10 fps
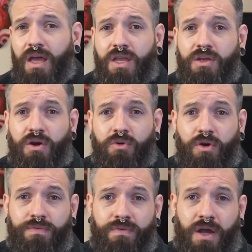You don't know
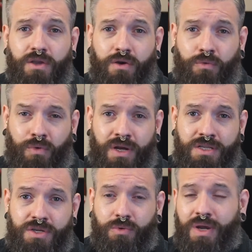if you've got your
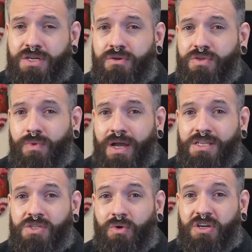ingredients and your ratios right,
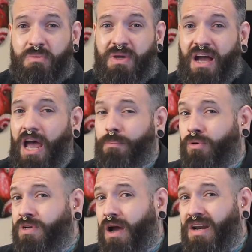so it could be
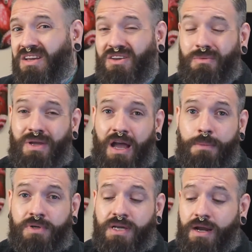hypertonic, it could be
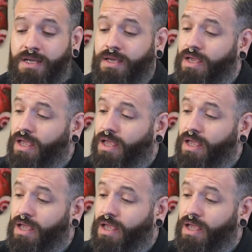hypotonic.